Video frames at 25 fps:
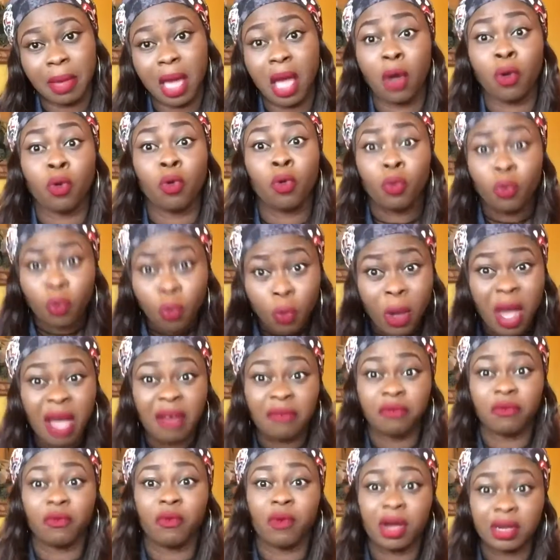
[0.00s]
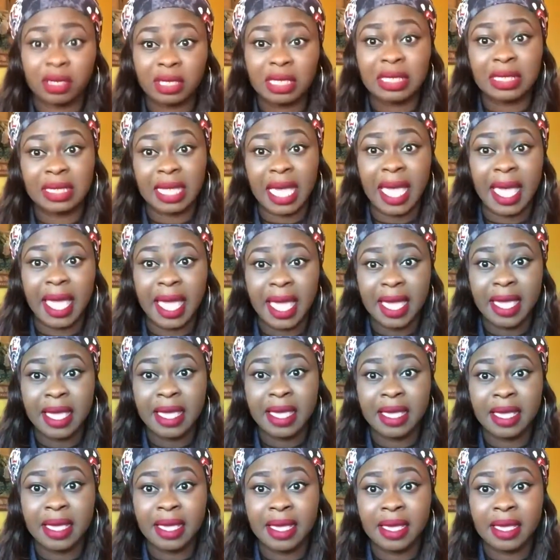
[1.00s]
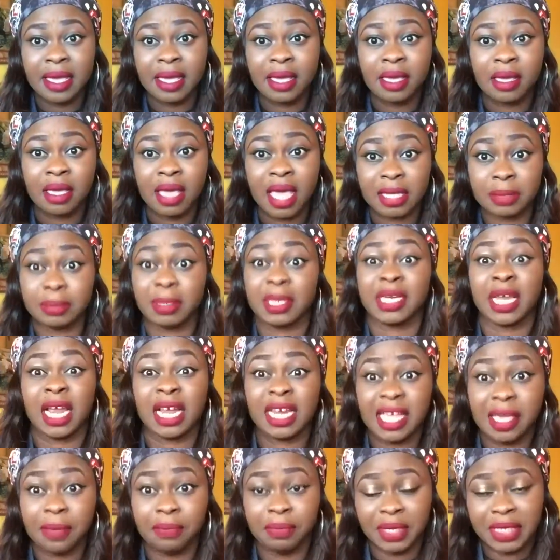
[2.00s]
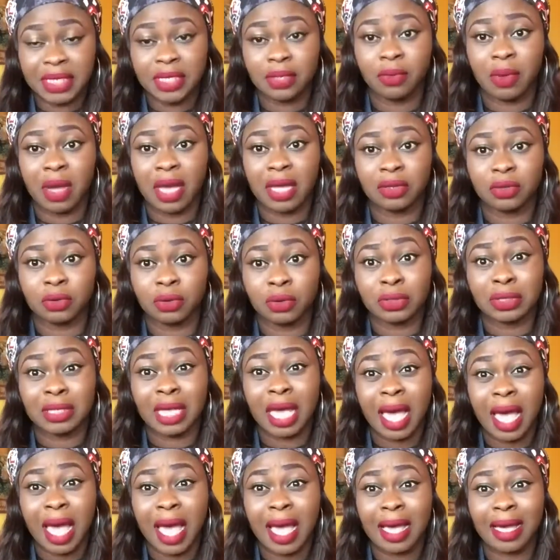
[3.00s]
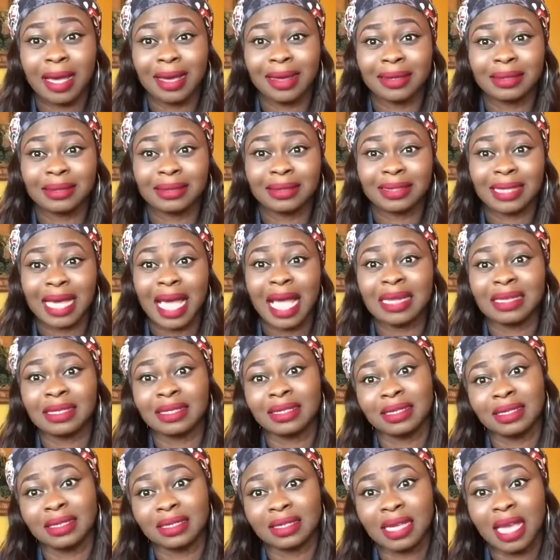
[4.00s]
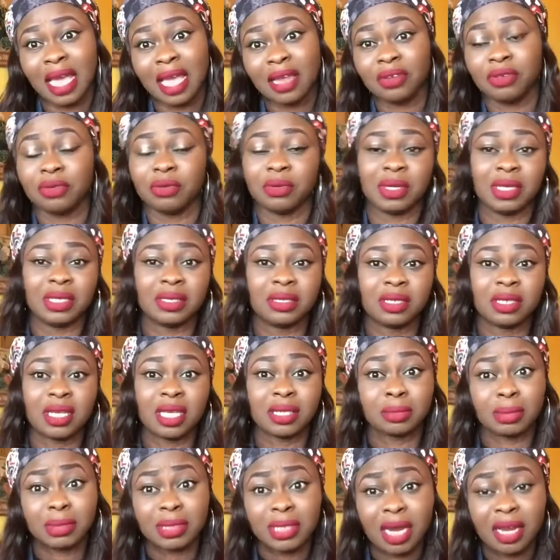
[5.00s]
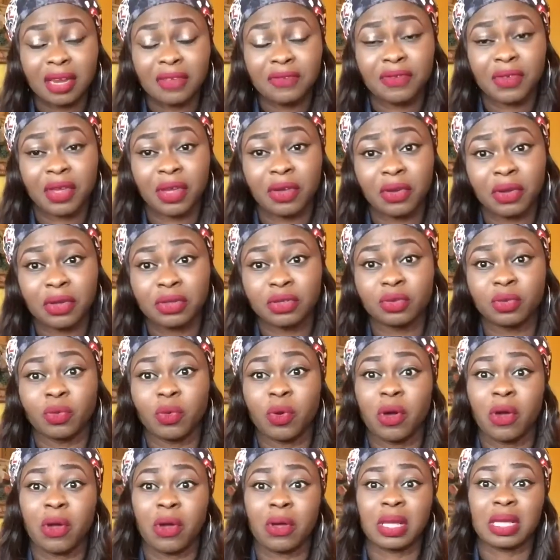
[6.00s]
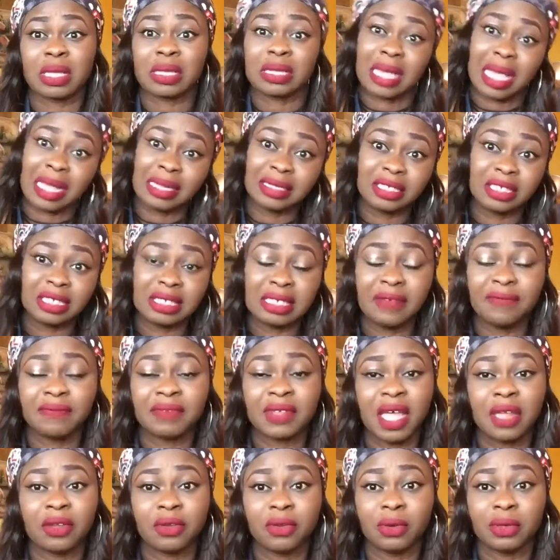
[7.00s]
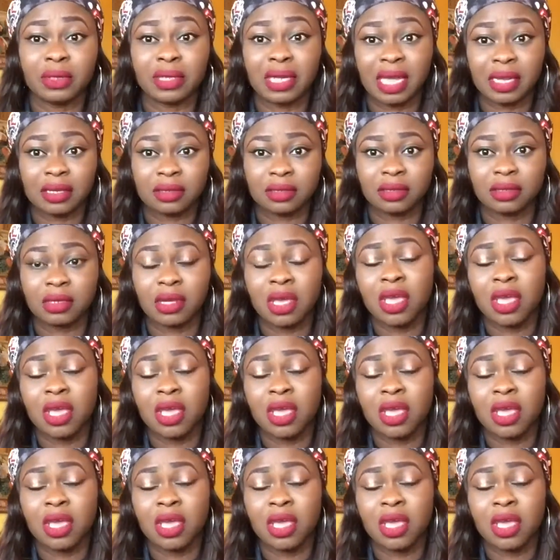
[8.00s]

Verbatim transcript: bar who have worked there, especially a busy one, knows how tight the schedule is, especially if you're going to work night shift and all that.